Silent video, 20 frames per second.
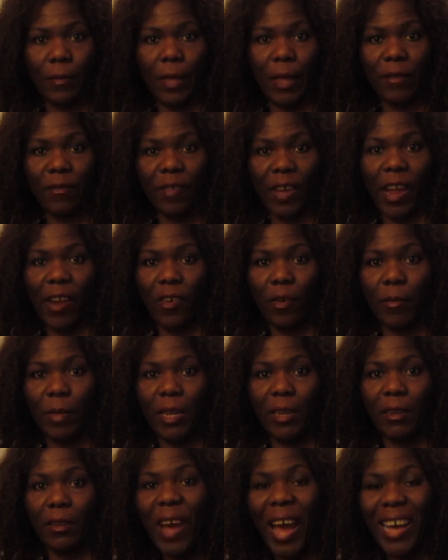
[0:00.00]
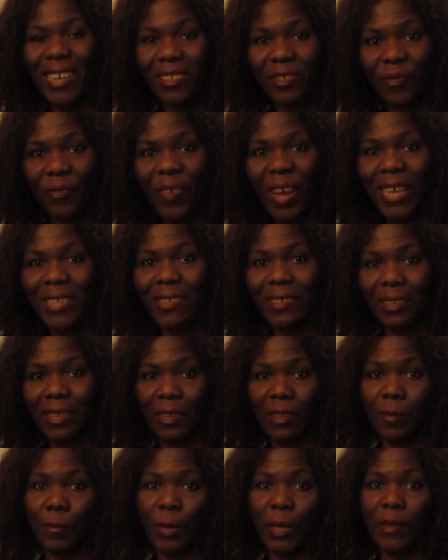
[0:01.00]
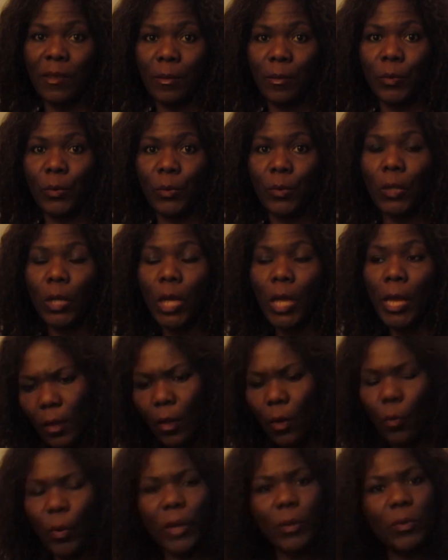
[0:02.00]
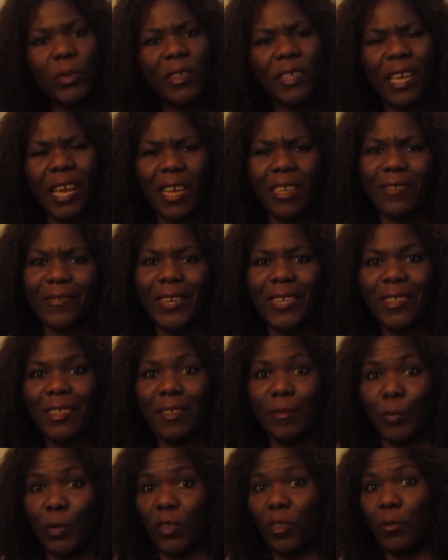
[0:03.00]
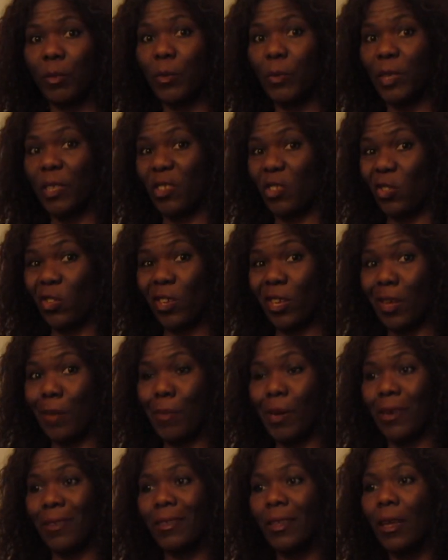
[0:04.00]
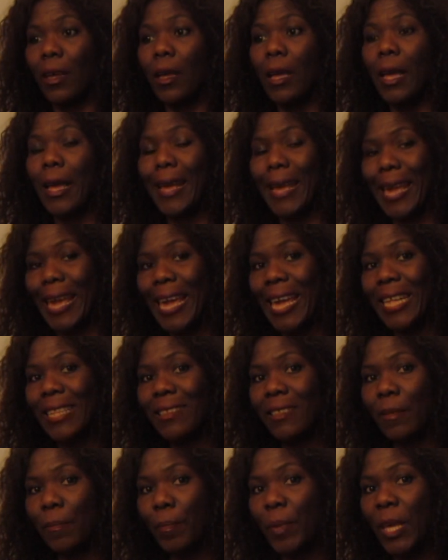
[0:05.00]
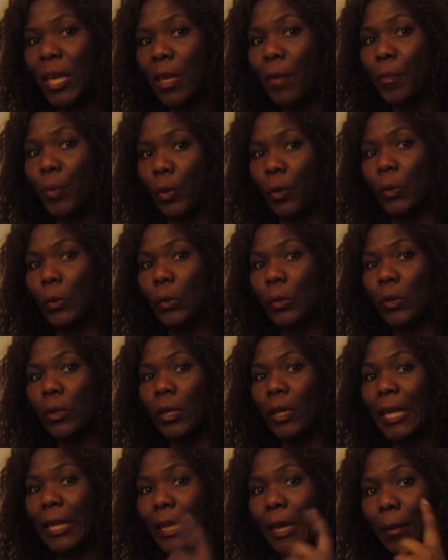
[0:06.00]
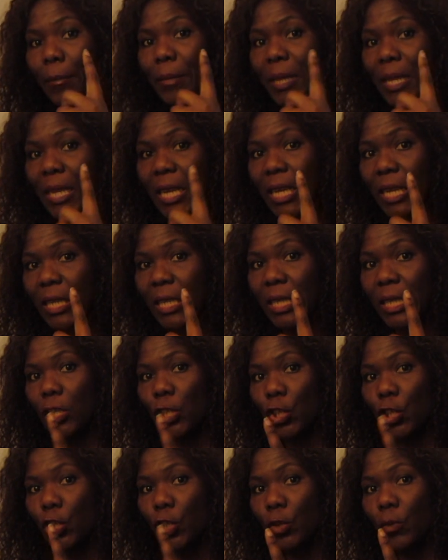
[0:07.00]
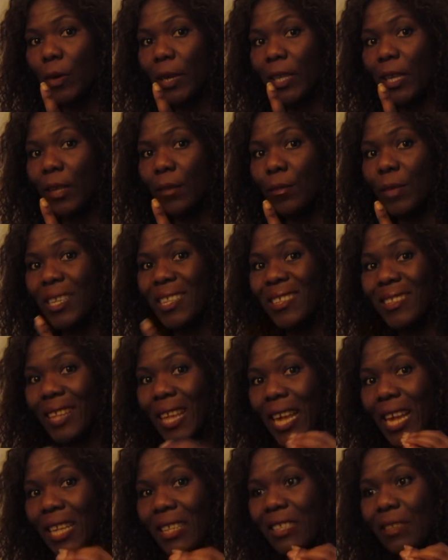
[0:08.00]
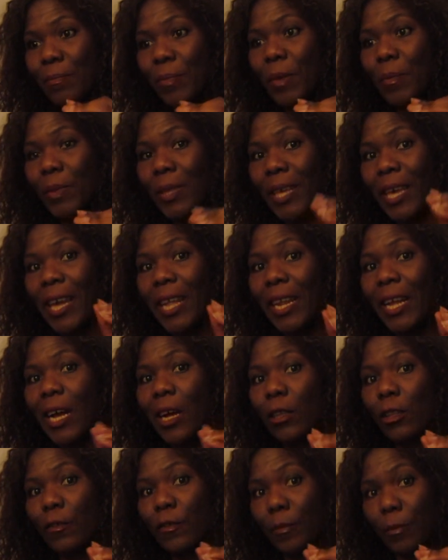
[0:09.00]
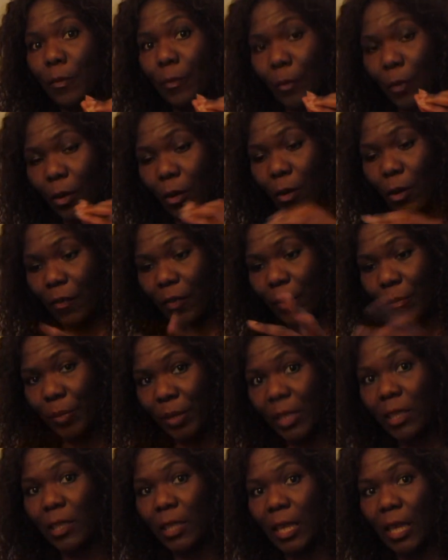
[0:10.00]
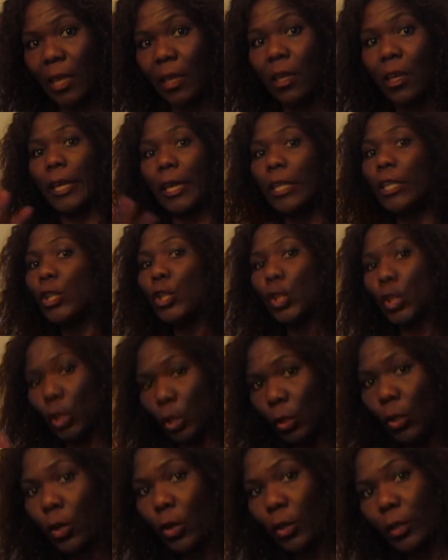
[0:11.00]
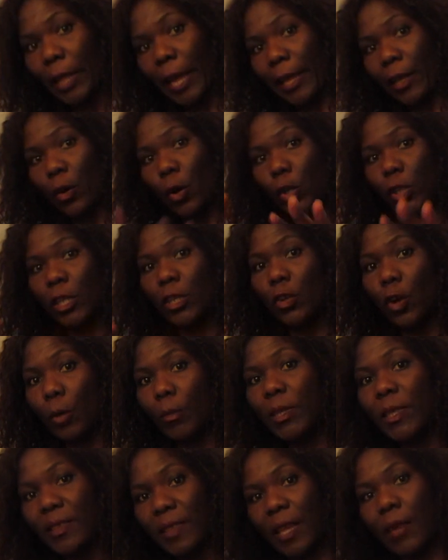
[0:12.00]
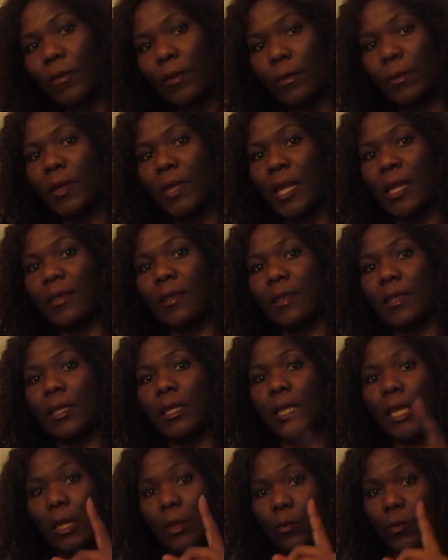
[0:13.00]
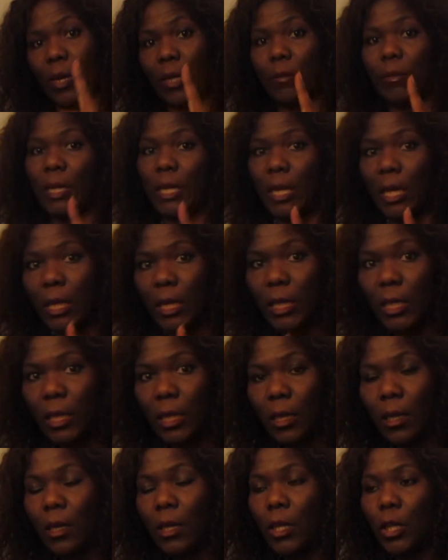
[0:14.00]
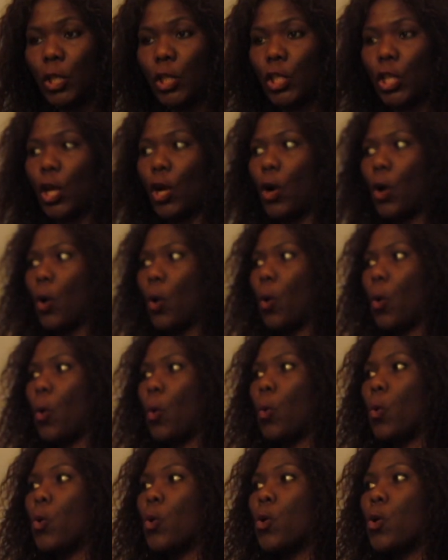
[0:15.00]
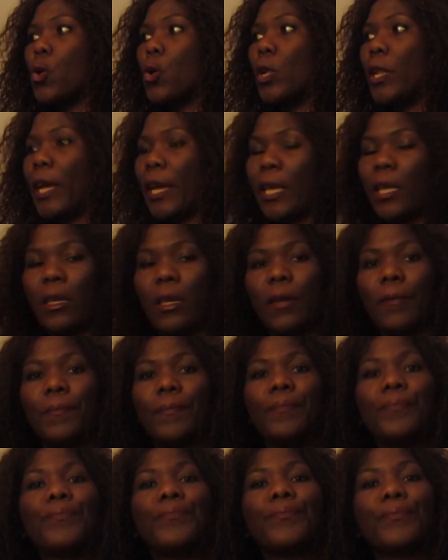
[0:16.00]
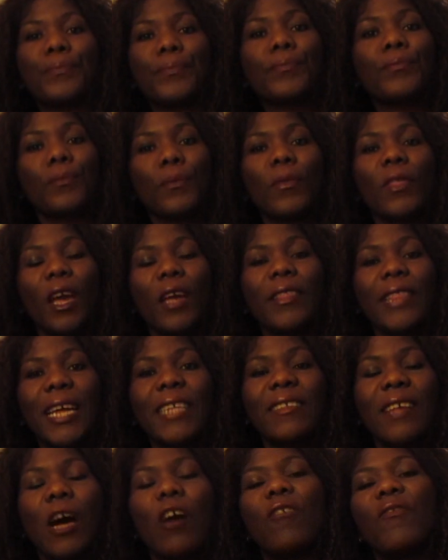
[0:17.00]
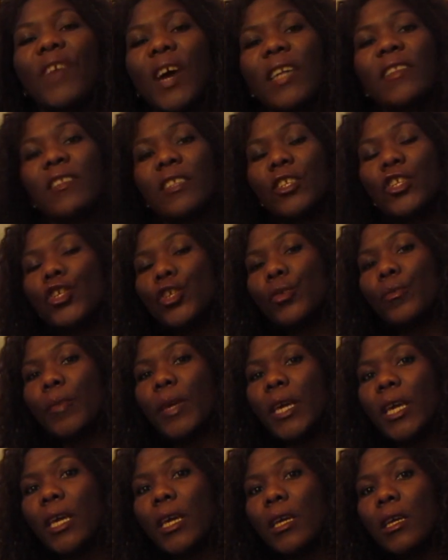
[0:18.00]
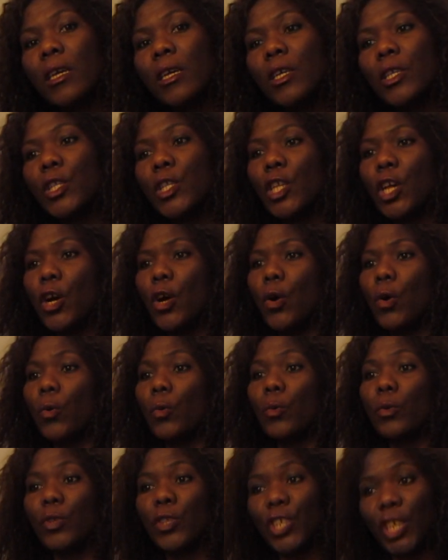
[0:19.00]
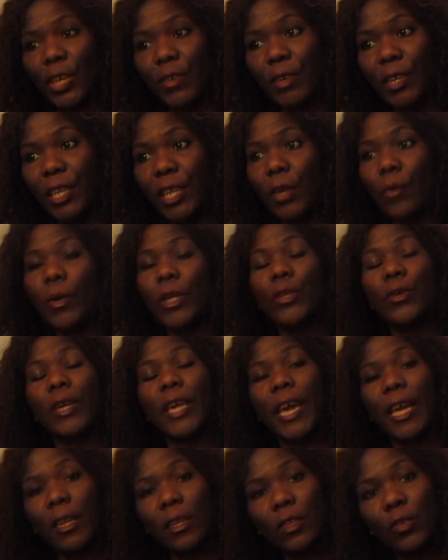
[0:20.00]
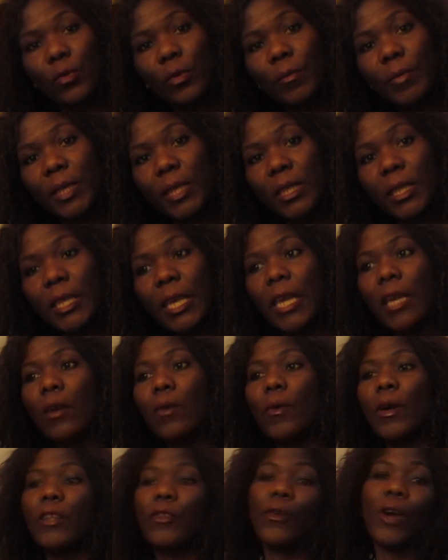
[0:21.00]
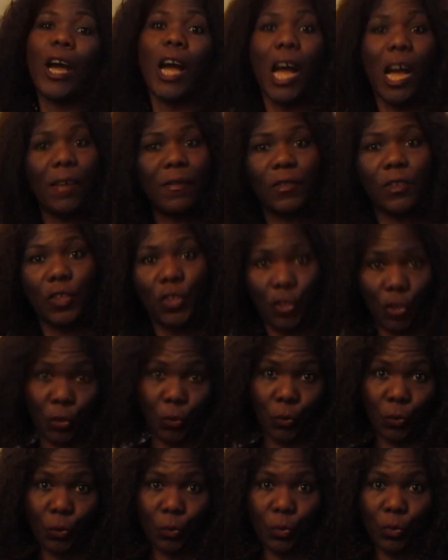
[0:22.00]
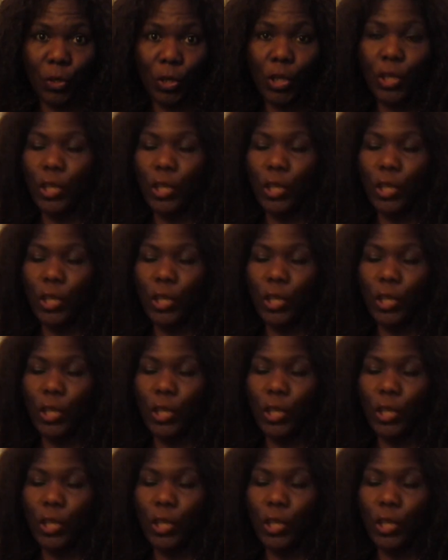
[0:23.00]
environment as fast as possible. When we say as fast as possible, we are talking about 80 people in a minute. Do you know what that means? 80 people getting out of a building in, like, under normal circumstances in 1 minute. So, like, that's how fast it should be. So, generally, when you get into a building, what you have to do